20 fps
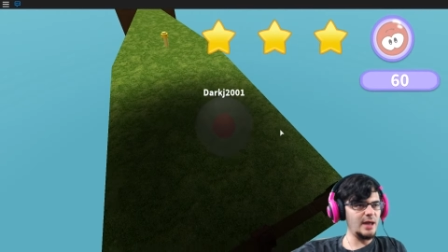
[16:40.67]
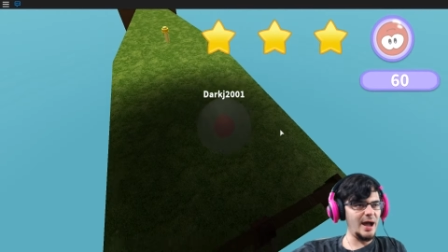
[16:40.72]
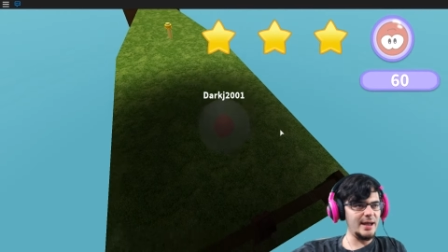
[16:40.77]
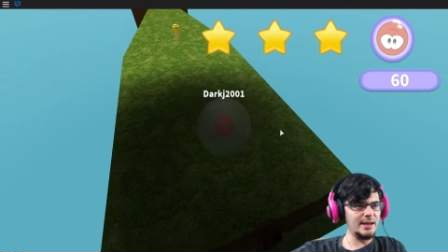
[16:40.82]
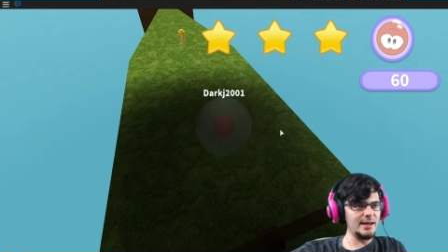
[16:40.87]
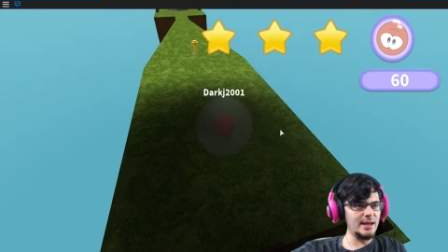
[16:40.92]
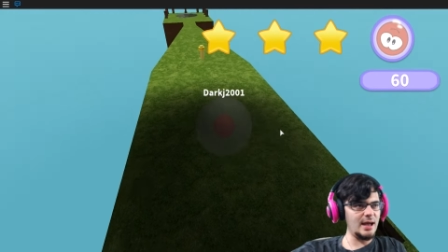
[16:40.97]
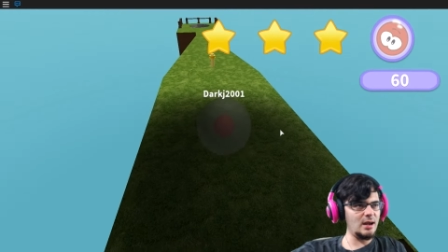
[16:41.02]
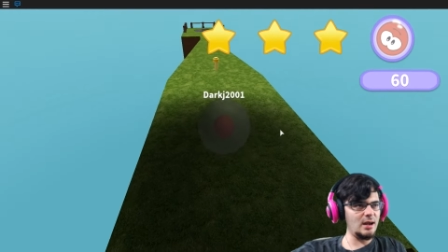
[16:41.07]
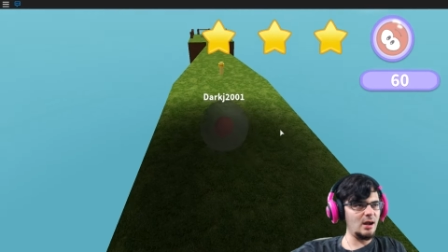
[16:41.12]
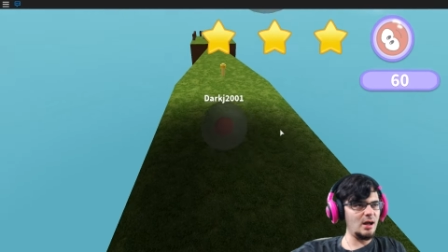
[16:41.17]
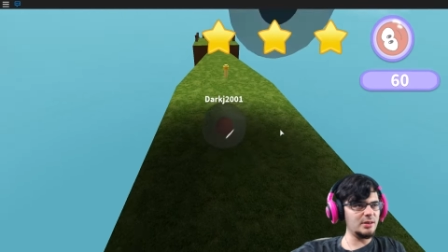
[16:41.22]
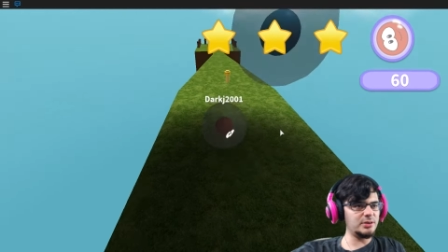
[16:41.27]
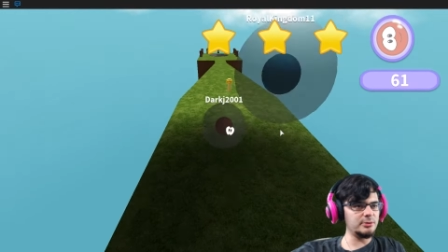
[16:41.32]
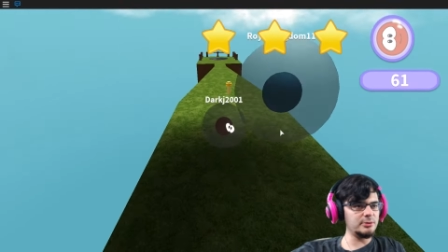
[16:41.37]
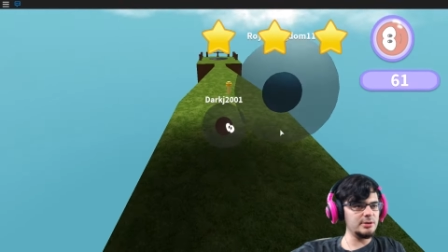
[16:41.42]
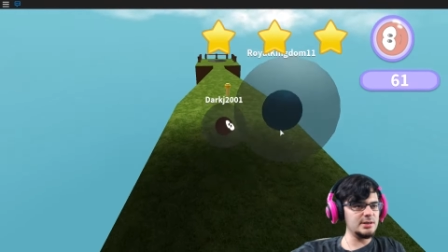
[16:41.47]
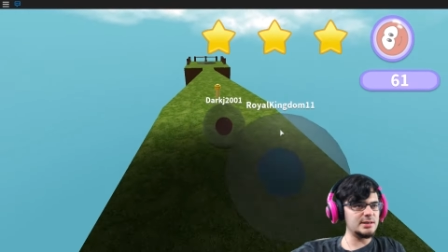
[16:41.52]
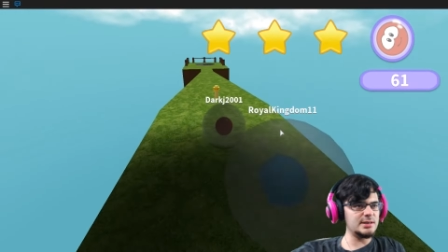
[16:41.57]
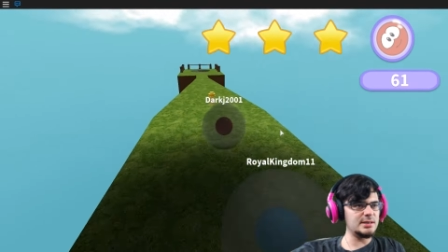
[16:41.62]
I got all
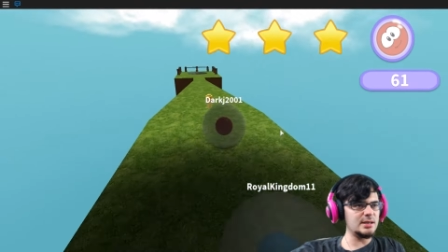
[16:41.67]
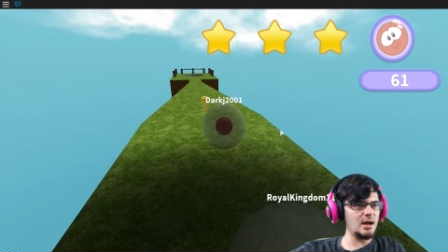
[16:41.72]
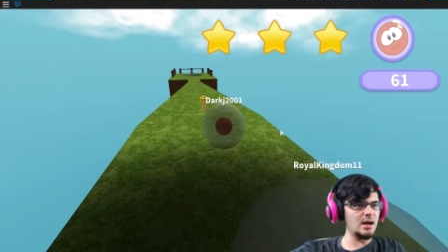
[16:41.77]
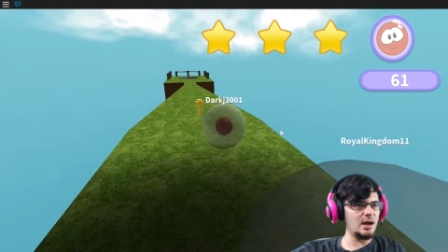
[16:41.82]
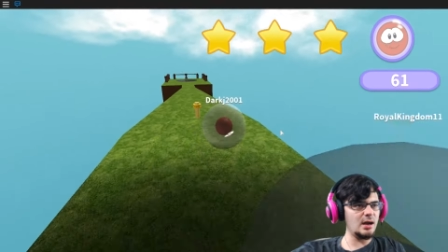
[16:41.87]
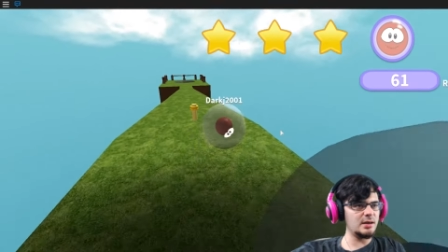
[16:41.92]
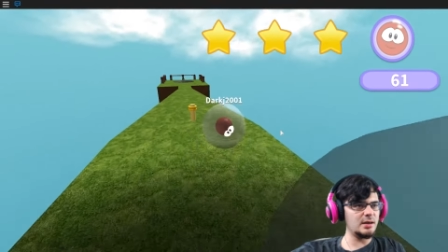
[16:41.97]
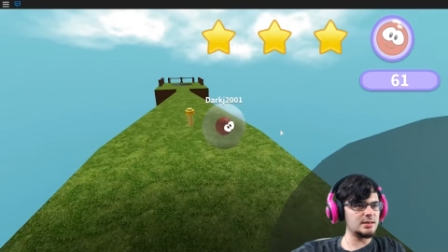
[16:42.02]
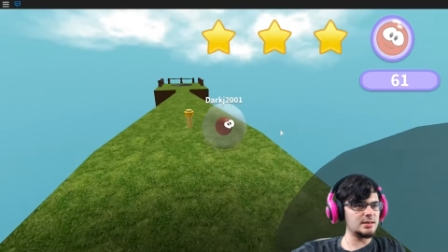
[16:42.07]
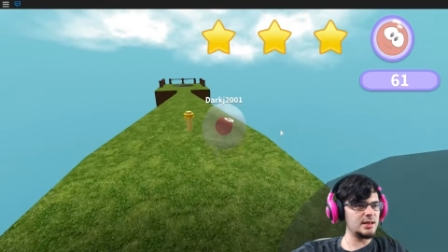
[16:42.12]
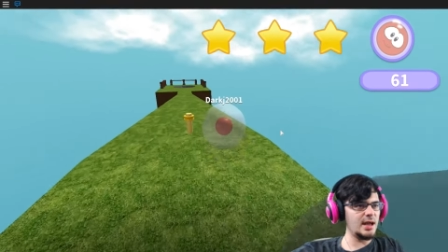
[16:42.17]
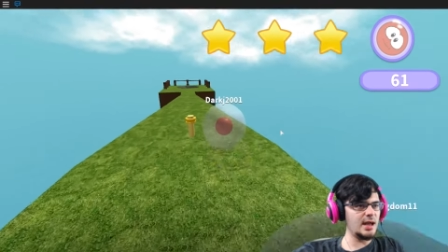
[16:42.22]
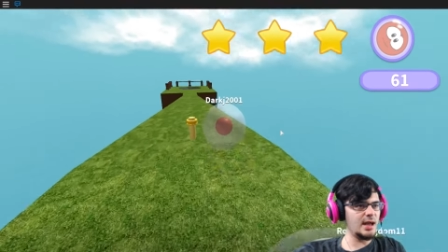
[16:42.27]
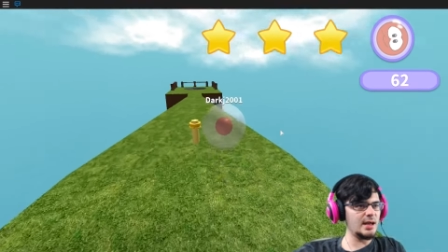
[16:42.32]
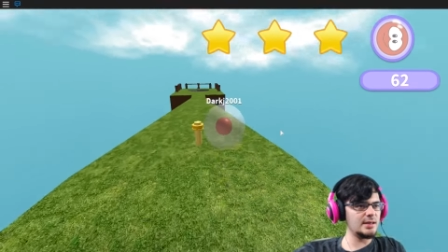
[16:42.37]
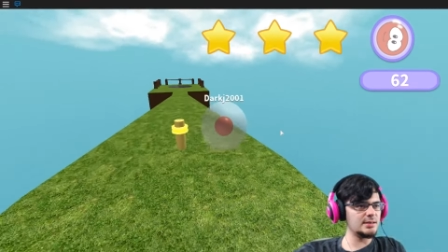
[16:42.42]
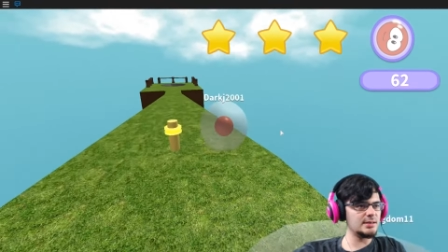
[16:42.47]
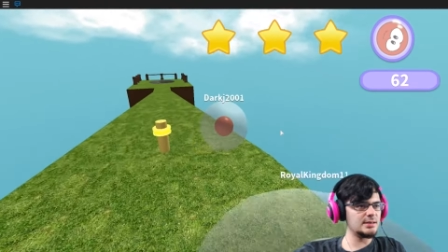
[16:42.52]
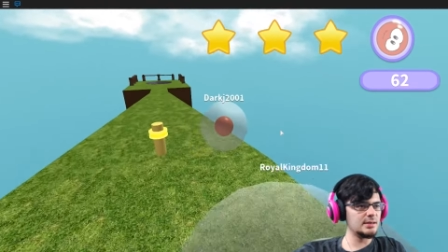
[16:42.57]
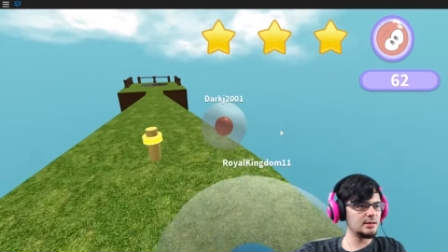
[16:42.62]
three stars,
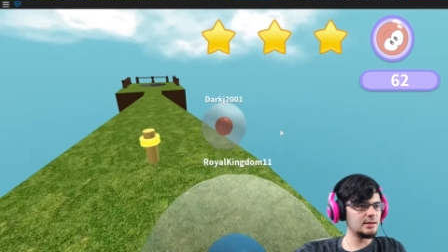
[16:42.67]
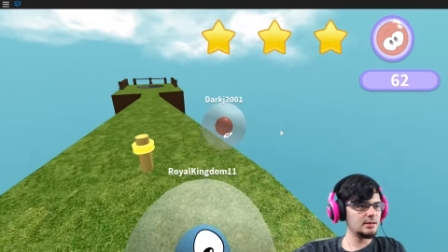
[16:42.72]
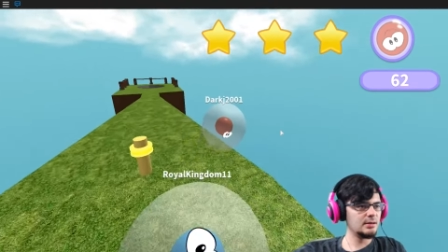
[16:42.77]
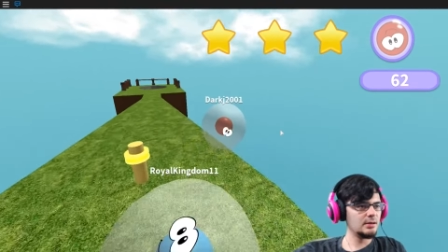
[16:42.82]
guys!